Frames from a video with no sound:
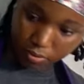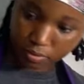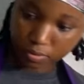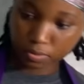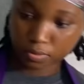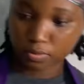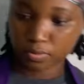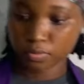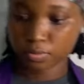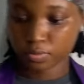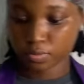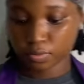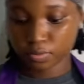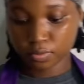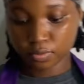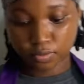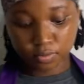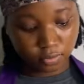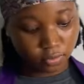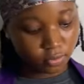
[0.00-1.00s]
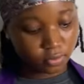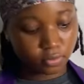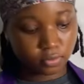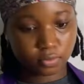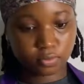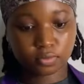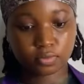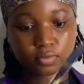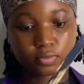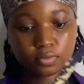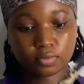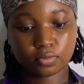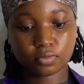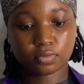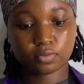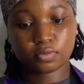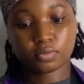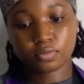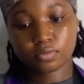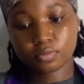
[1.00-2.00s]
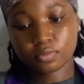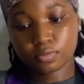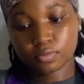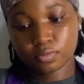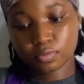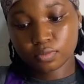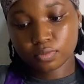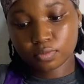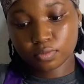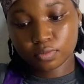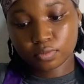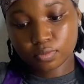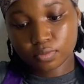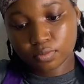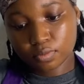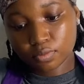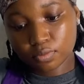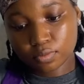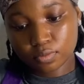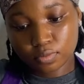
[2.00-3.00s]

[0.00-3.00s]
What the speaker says: cake and then cut according to the size of the cake.